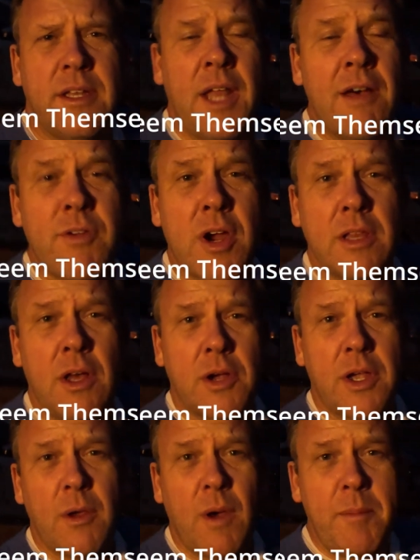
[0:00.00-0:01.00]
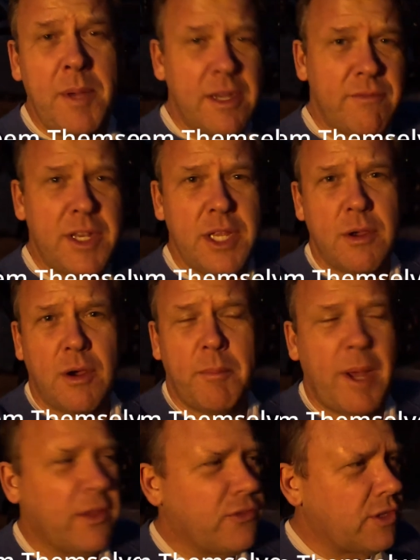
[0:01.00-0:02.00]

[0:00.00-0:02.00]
Not very long ago, I made a video about